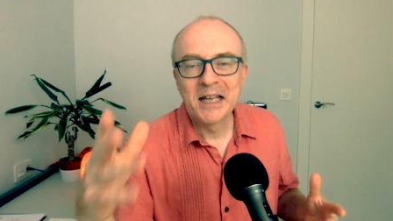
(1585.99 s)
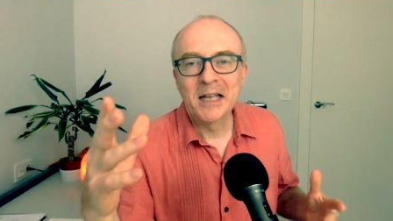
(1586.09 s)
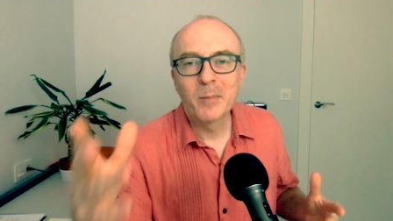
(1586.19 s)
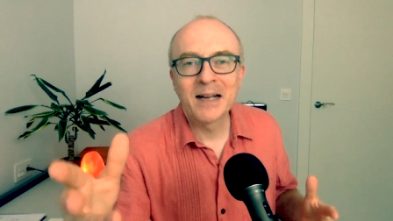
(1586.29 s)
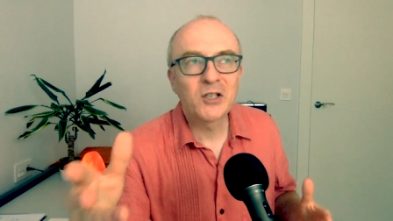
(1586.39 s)

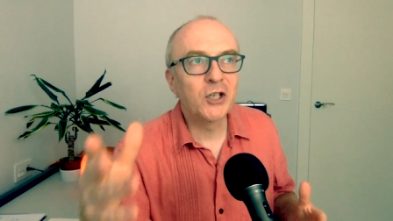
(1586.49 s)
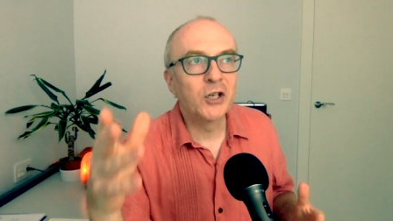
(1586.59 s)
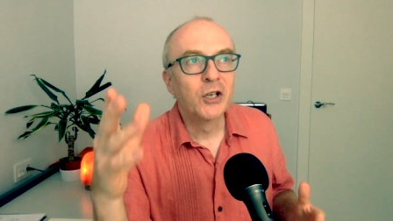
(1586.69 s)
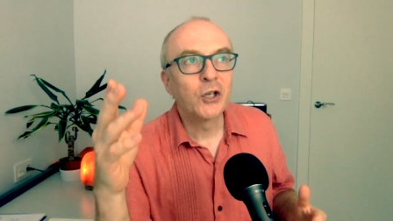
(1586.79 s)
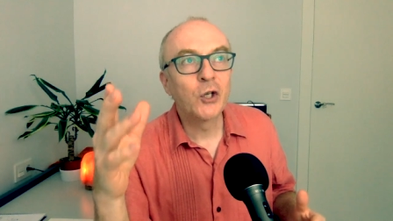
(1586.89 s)

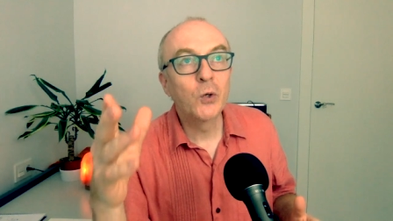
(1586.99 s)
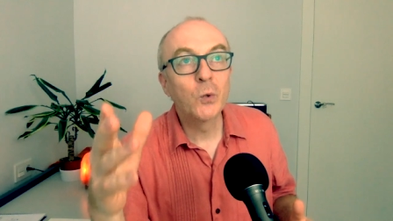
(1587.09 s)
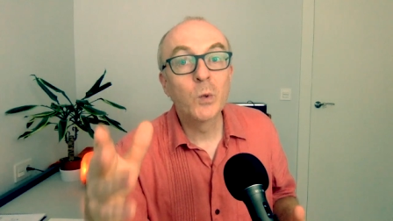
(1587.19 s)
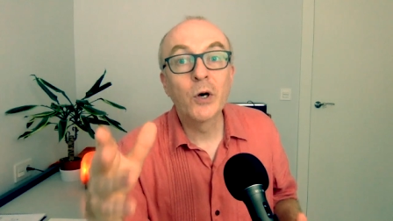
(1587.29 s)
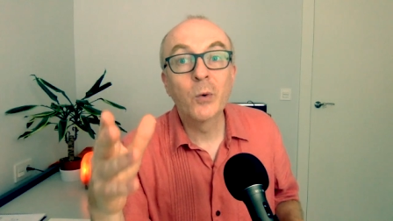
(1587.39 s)
Imagine you
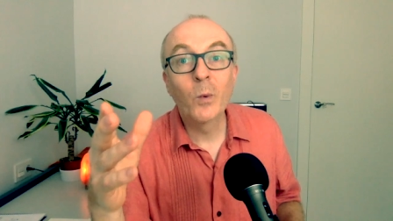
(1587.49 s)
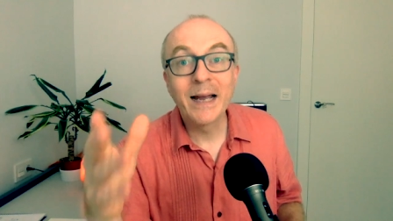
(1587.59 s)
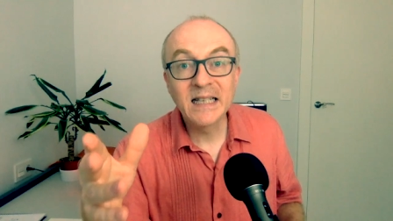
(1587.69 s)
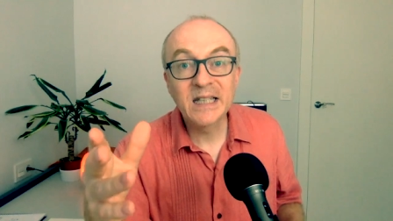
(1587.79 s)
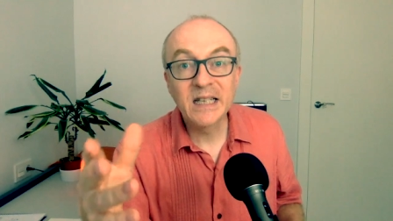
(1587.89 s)
were
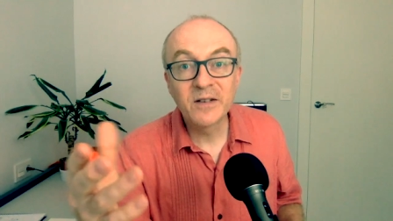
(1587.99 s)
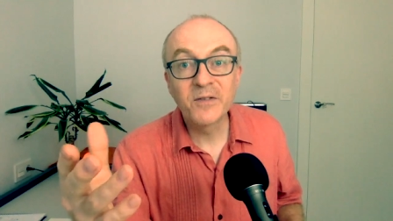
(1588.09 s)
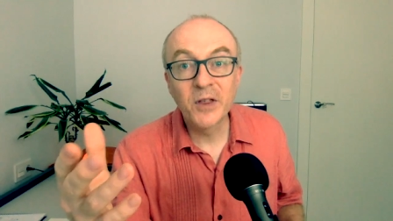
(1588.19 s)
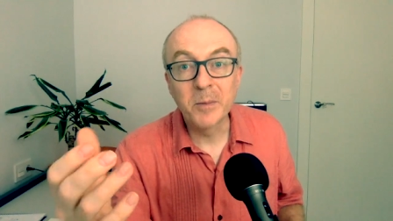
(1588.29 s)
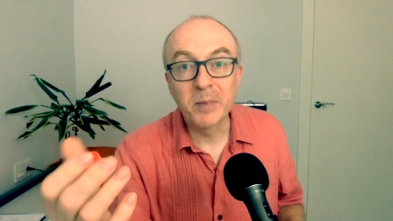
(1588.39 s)
waiting
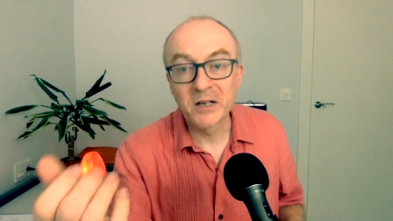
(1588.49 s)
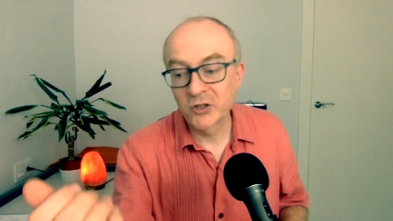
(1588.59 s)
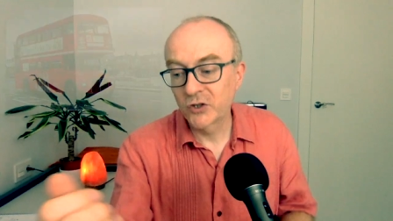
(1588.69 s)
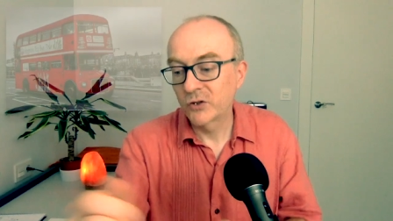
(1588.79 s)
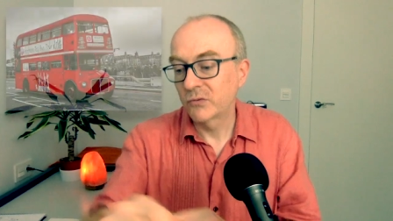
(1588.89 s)
for the
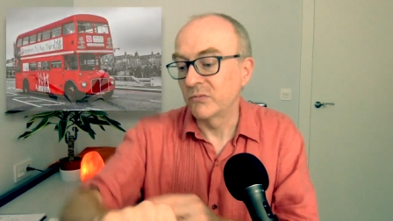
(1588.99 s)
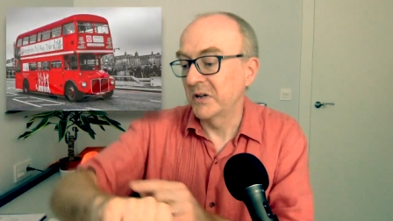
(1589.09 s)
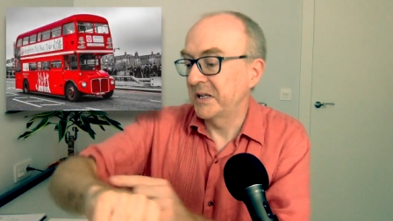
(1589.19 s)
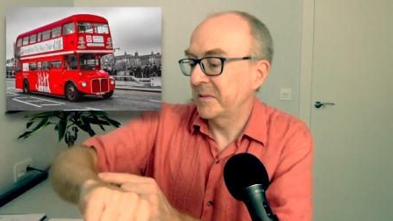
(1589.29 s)
bus, right?